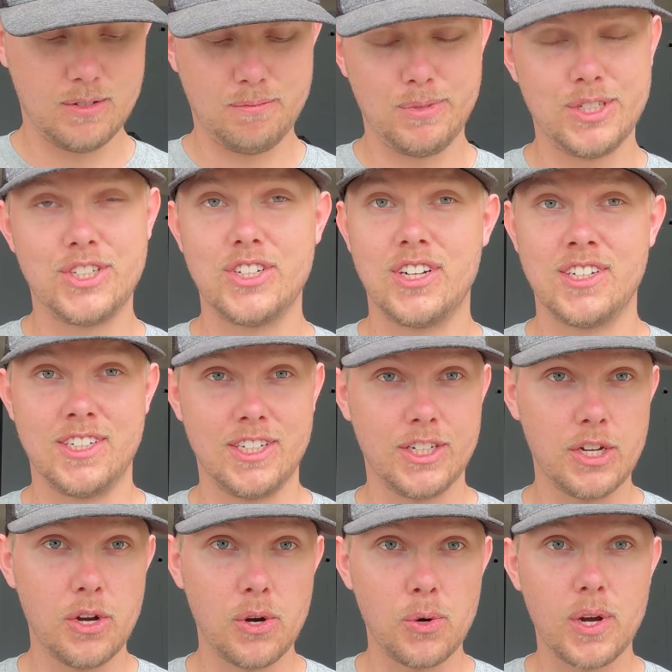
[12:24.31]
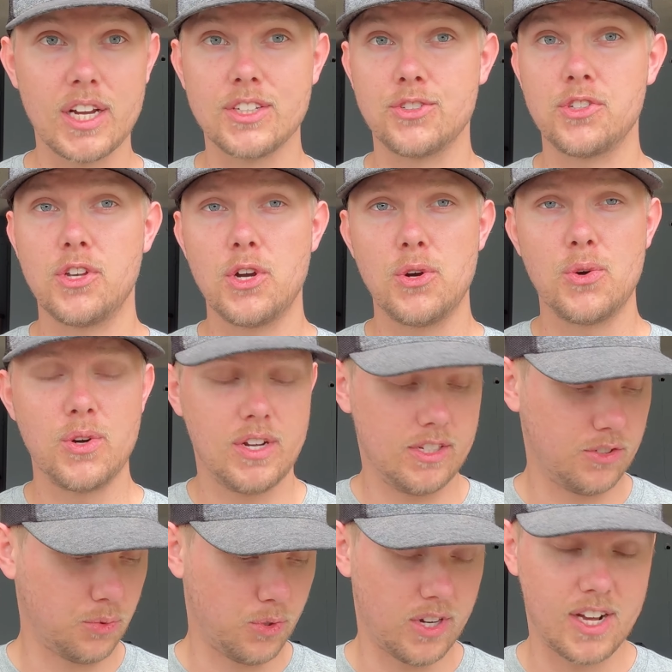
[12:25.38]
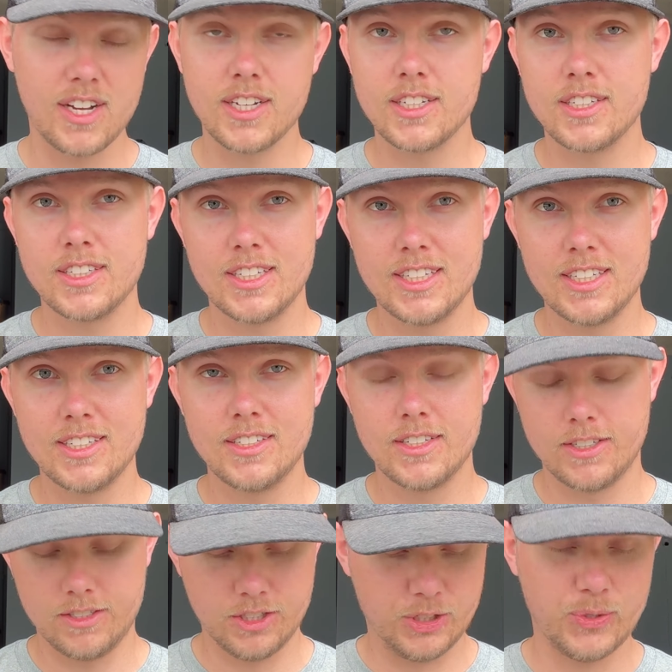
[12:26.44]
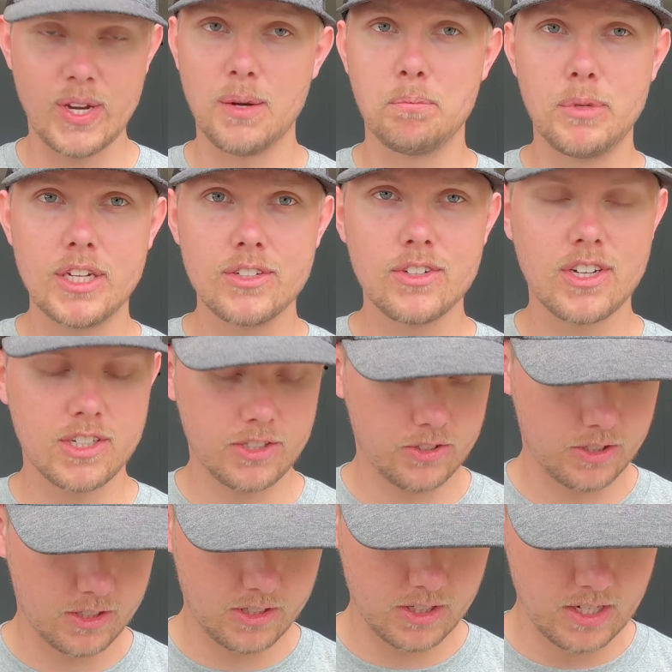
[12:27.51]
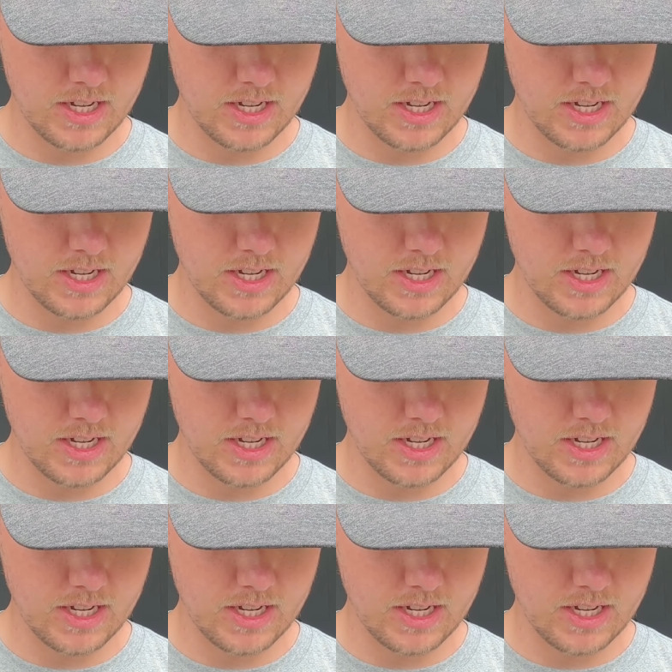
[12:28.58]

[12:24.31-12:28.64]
but you're not gonna go as low as what I did unless you have bead locks on.